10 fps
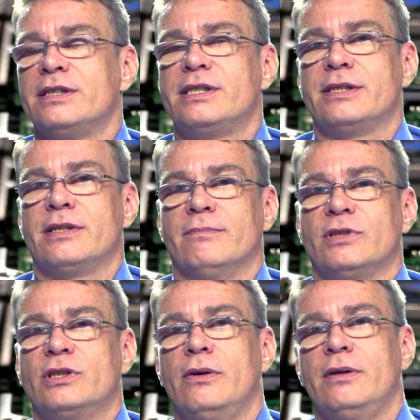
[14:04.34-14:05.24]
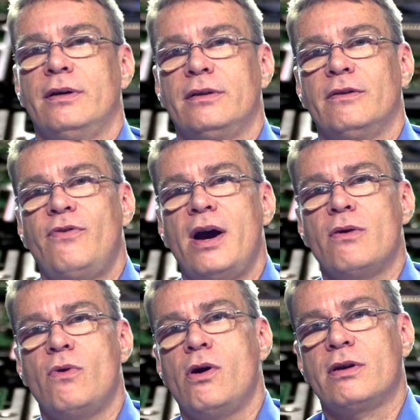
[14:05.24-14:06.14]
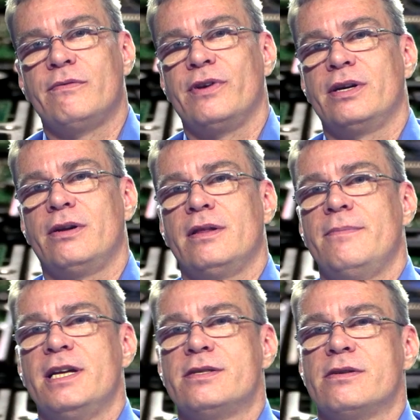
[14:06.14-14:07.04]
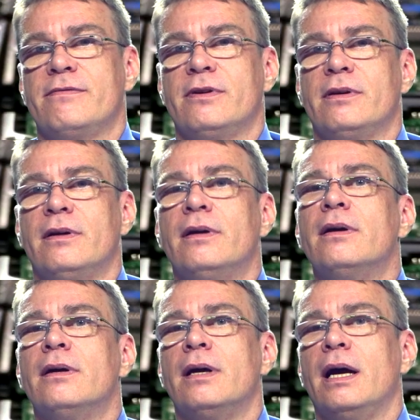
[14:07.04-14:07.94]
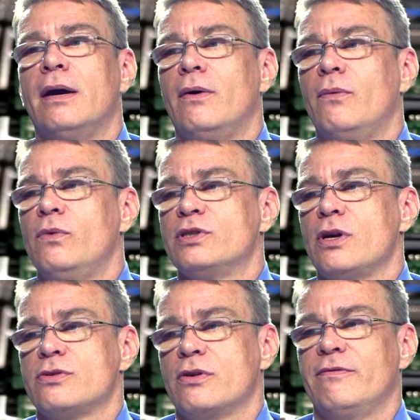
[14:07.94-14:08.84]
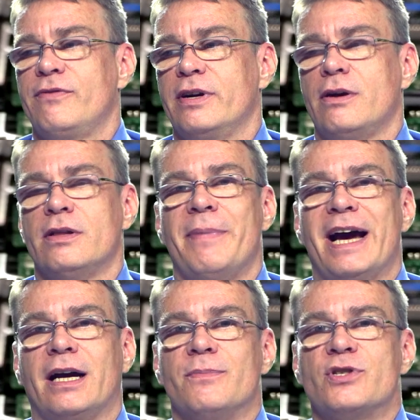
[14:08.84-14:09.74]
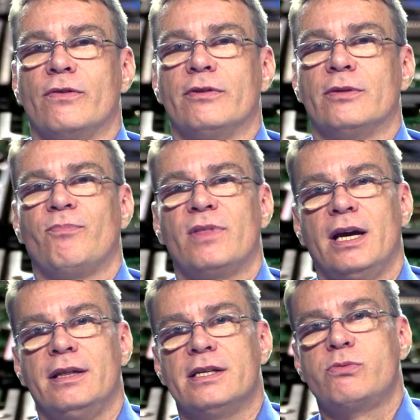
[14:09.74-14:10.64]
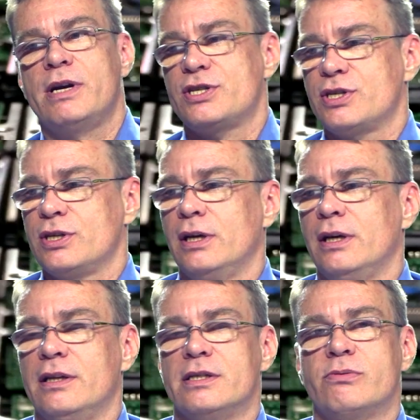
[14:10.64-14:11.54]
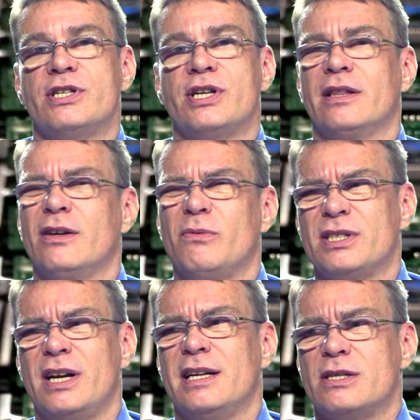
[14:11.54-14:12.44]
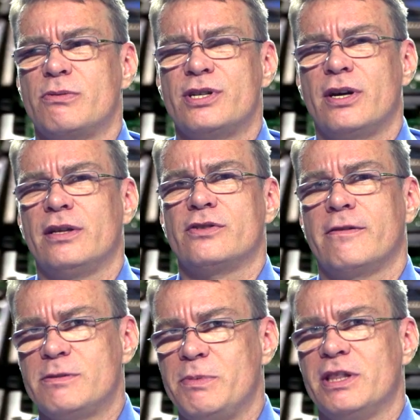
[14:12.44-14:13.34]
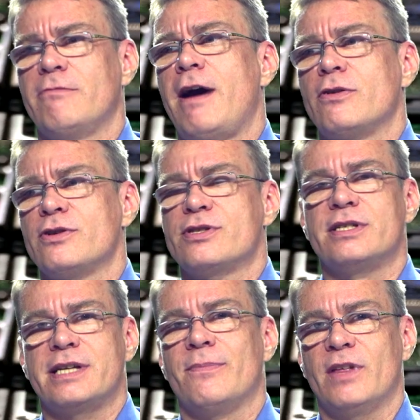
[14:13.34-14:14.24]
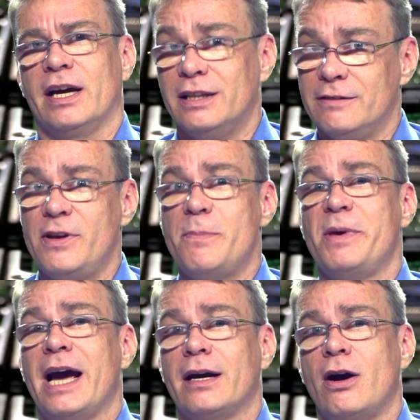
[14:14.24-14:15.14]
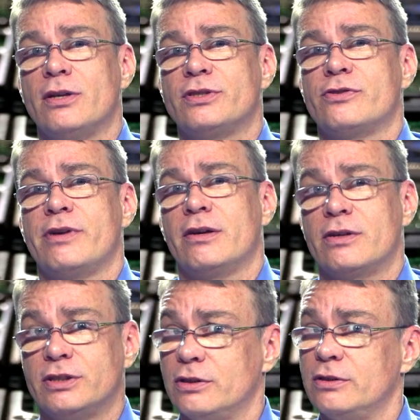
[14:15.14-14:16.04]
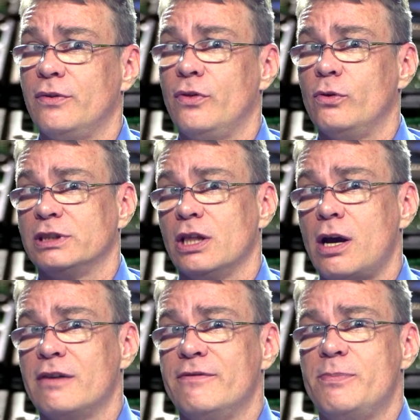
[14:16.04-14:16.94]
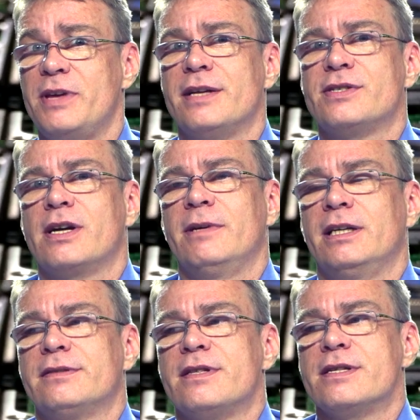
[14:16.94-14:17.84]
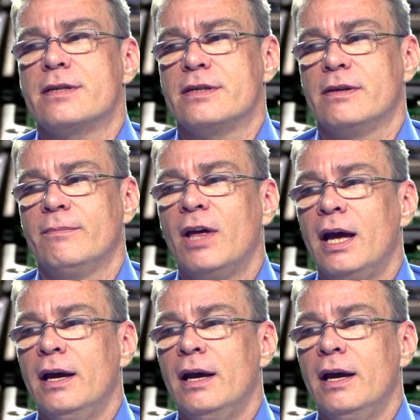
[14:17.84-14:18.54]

system. So the firewall configured on the main server was also configured on the backup server. And the switching, there wasn't any switching on the servers, but the routers, the same thing. And the VPN concentrator, because there was a lot of VPNs coming into this system,